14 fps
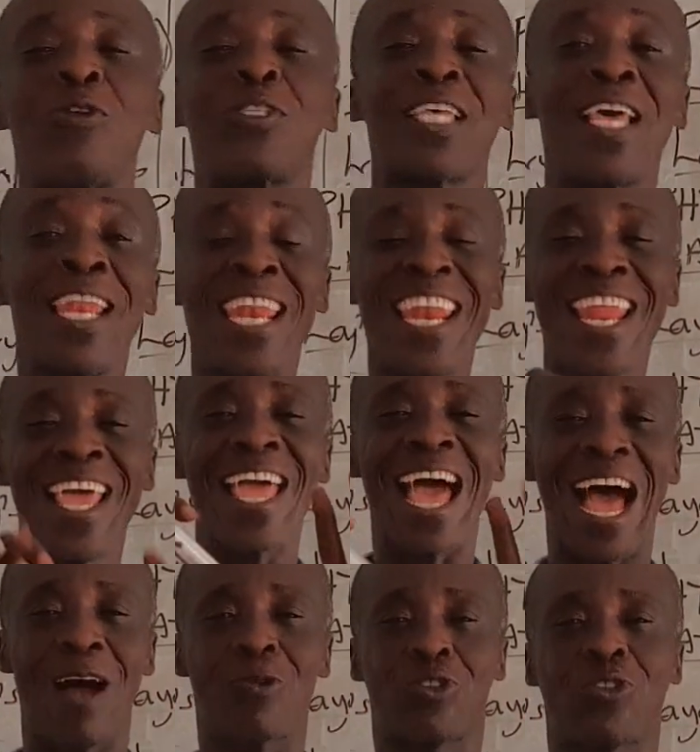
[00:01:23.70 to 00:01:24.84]
you say
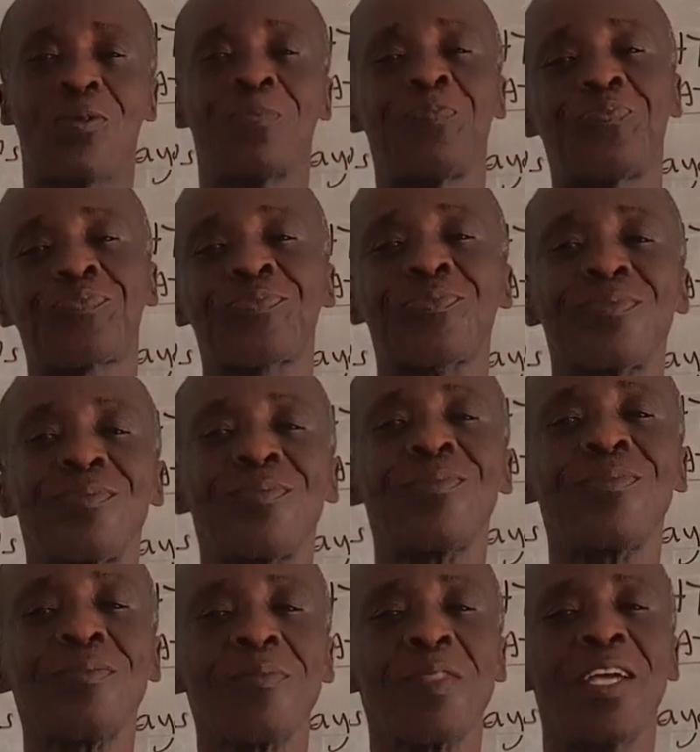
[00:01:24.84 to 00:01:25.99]
layout,
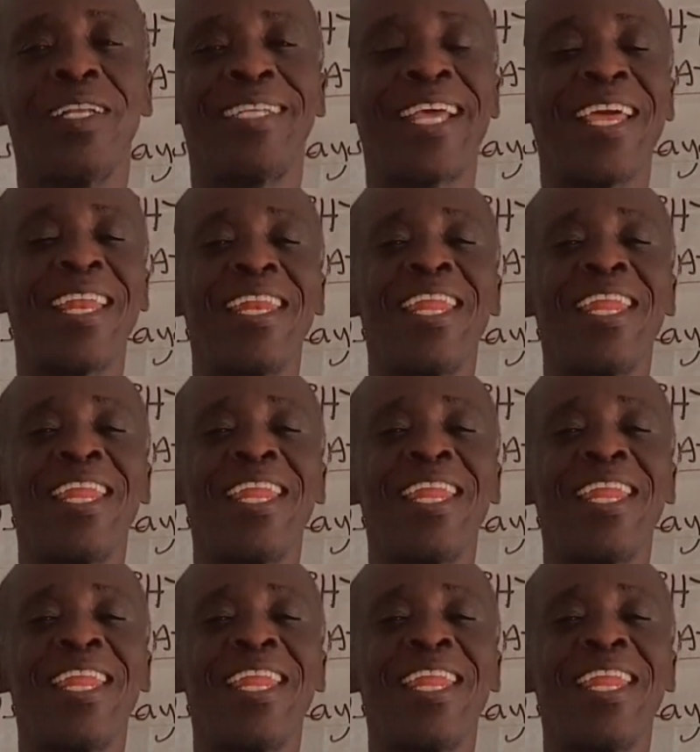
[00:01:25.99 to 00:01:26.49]
the